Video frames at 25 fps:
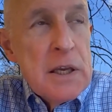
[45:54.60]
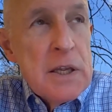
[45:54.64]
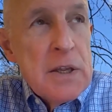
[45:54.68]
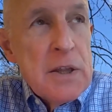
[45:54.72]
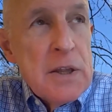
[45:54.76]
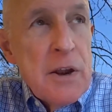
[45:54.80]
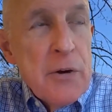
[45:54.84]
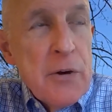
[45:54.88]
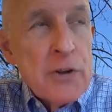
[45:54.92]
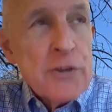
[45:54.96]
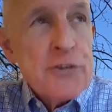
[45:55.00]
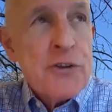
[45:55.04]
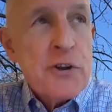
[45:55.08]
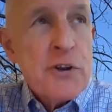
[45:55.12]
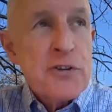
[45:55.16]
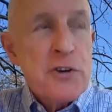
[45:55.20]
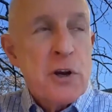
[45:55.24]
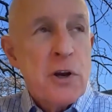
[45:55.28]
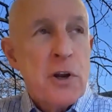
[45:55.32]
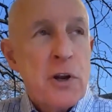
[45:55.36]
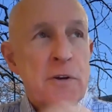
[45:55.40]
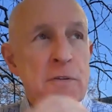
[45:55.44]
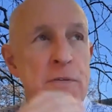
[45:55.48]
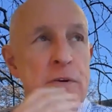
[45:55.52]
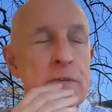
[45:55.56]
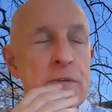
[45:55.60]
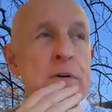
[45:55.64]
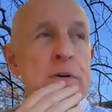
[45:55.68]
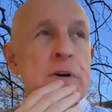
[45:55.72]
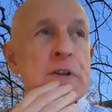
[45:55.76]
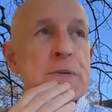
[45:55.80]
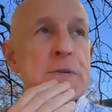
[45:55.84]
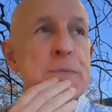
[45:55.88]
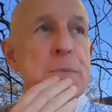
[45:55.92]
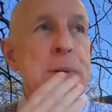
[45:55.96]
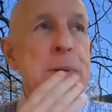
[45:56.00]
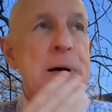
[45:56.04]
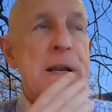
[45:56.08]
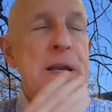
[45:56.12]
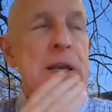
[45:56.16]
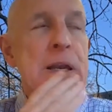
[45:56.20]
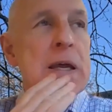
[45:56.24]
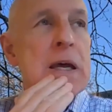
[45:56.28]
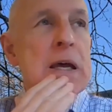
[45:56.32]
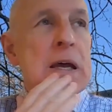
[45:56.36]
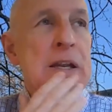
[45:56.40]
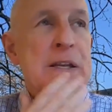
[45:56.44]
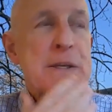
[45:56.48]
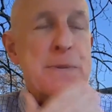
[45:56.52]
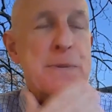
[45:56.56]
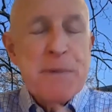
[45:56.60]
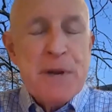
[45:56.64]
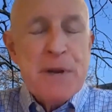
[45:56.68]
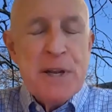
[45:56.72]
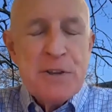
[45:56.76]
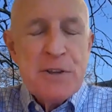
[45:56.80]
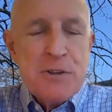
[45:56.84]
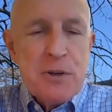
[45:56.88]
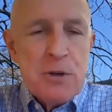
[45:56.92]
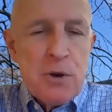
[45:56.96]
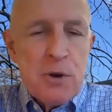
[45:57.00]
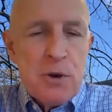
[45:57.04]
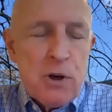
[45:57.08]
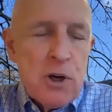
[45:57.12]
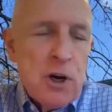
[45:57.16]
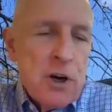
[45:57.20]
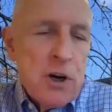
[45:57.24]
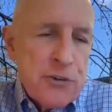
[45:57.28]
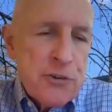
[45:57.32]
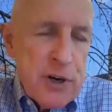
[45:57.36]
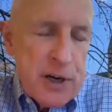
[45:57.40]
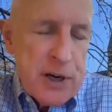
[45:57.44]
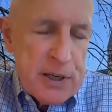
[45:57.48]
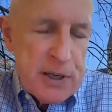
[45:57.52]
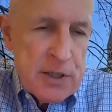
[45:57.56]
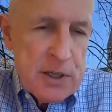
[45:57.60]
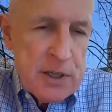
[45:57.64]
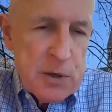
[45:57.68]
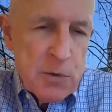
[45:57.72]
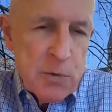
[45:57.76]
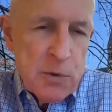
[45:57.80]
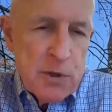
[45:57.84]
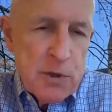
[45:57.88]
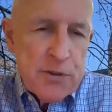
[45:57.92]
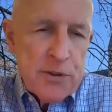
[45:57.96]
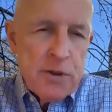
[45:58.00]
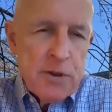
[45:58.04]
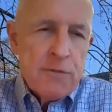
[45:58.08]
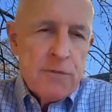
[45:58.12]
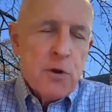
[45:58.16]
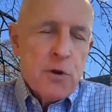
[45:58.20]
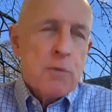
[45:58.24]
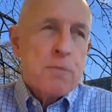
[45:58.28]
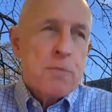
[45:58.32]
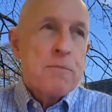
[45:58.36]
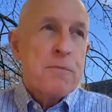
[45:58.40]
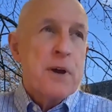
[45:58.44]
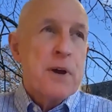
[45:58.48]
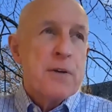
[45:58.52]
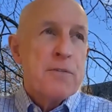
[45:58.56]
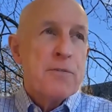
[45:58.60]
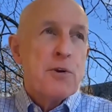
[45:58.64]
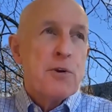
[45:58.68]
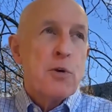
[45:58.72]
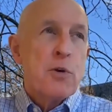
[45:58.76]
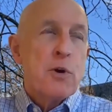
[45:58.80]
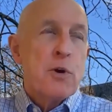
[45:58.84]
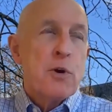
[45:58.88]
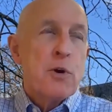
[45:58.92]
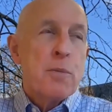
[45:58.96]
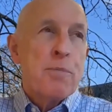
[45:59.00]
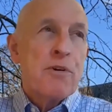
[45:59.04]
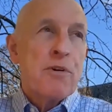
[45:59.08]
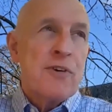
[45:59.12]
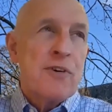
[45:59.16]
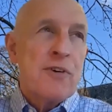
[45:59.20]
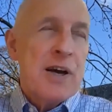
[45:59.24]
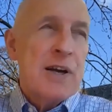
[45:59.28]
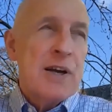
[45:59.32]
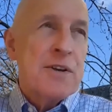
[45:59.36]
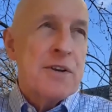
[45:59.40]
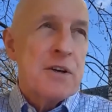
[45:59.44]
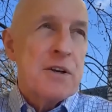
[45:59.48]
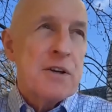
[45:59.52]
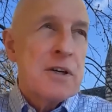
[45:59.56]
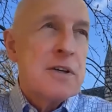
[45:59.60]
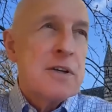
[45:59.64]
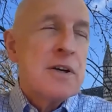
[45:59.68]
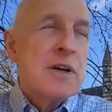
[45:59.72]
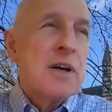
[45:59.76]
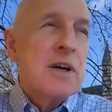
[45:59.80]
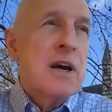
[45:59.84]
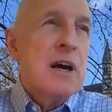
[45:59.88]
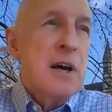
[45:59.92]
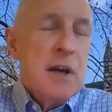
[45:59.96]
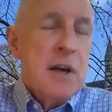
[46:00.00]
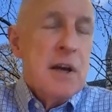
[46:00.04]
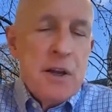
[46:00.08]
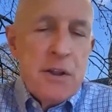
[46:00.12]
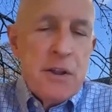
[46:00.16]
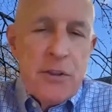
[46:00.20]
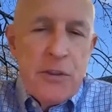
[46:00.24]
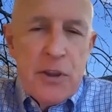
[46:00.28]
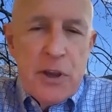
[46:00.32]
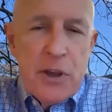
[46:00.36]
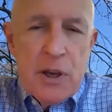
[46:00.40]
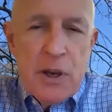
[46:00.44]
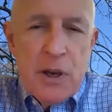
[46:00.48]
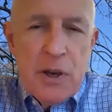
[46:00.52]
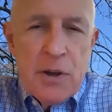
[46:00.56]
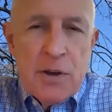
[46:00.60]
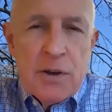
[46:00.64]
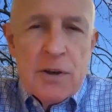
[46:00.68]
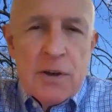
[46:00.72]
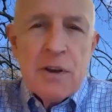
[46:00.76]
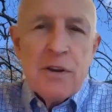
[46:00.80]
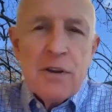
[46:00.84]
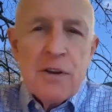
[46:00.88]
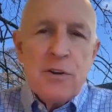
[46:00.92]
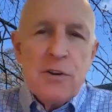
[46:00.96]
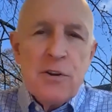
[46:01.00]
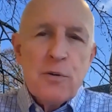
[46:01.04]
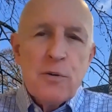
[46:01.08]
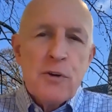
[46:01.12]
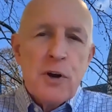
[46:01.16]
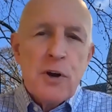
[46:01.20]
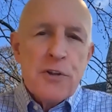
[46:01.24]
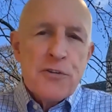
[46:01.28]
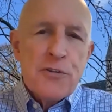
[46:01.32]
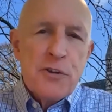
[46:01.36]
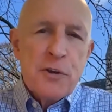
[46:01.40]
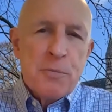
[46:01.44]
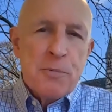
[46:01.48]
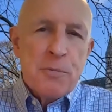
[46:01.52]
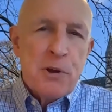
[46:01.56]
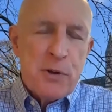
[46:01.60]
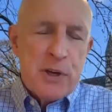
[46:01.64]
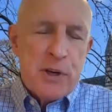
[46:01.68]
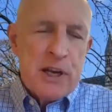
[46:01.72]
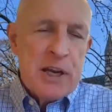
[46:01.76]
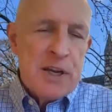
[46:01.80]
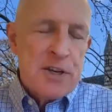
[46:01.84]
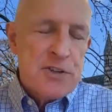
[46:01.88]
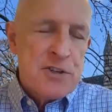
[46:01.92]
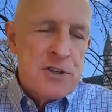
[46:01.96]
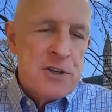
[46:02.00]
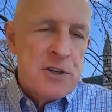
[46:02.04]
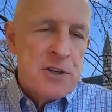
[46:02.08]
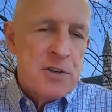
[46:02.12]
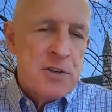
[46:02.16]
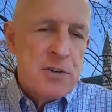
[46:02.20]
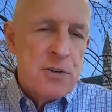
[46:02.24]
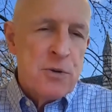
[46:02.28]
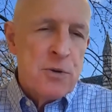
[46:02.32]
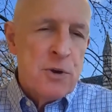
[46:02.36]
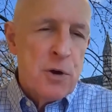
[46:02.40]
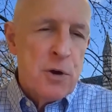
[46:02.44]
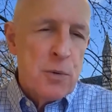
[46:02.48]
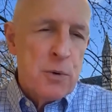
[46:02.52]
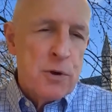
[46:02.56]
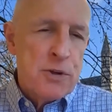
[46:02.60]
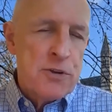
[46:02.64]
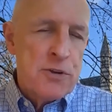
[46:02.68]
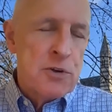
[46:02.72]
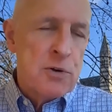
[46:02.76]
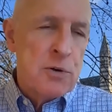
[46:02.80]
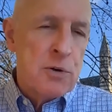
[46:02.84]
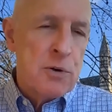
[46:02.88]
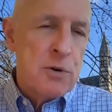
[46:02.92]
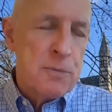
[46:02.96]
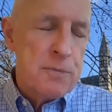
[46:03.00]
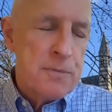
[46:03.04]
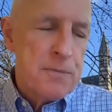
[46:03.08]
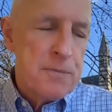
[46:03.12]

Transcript: there is such a lot of difference, but it depends who you're contracting with. If you're a provider, then you've got some location and you know what your